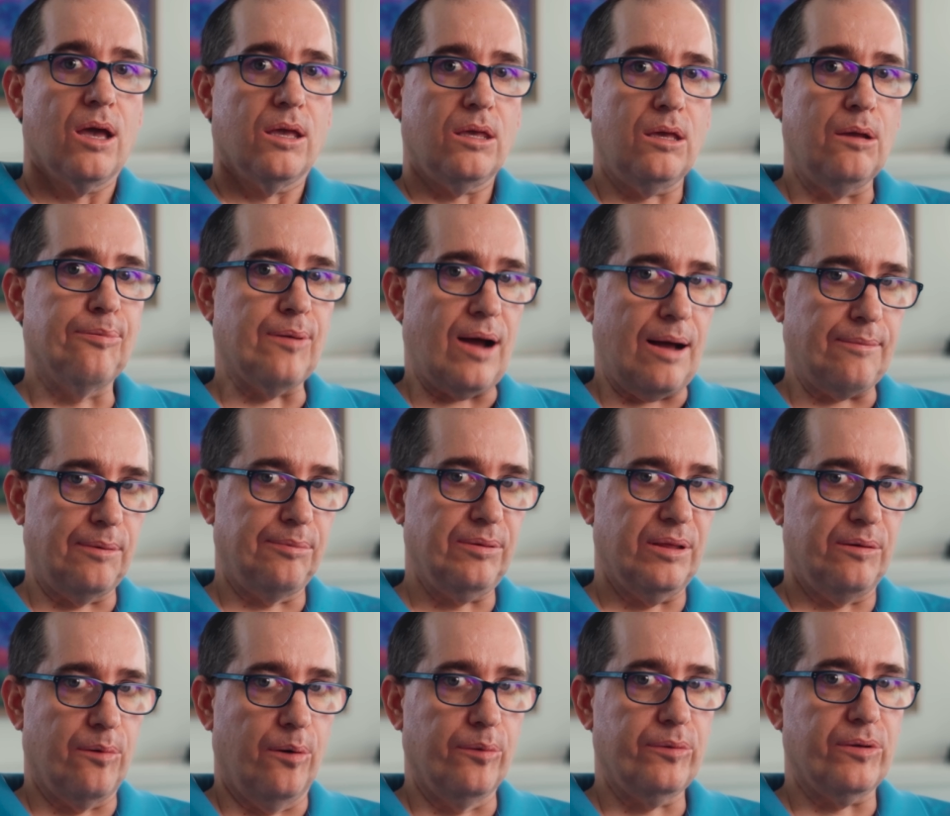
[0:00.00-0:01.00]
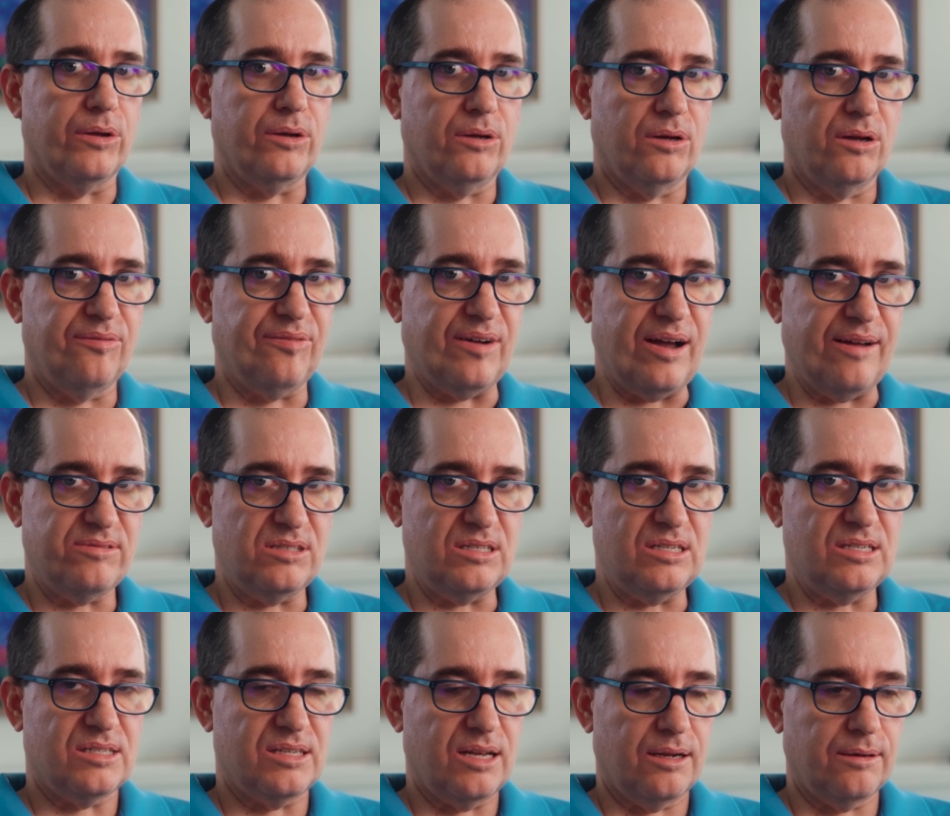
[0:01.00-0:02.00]
you probably won't get good
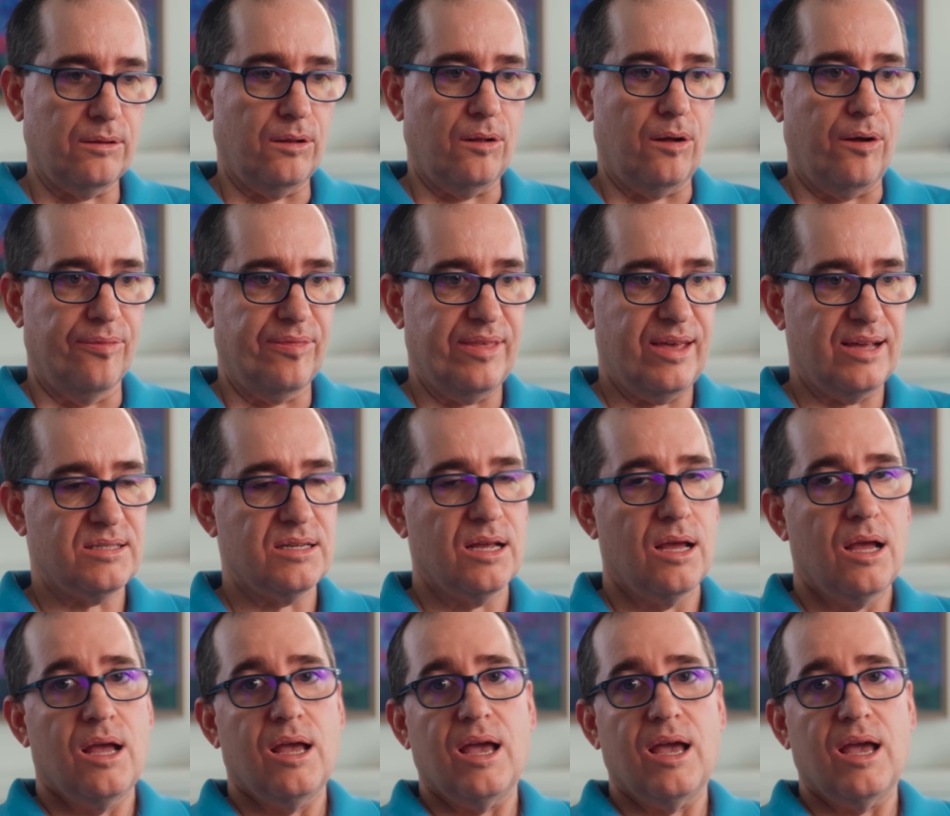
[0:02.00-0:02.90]
5G signal on this,